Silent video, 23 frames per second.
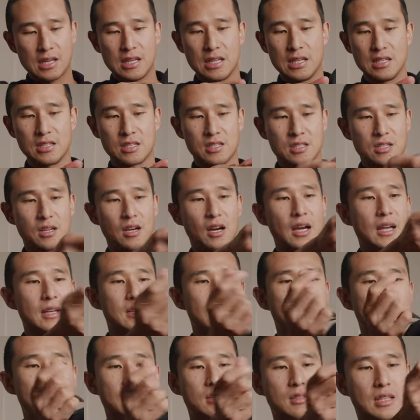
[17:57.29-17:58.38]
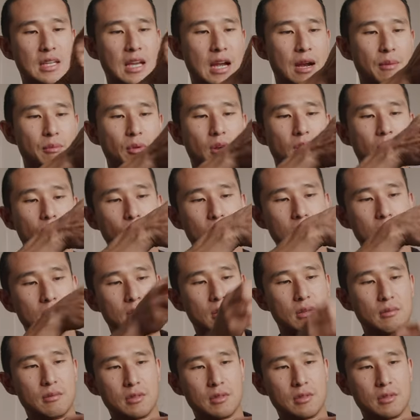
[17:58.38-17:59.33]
inside the camera when,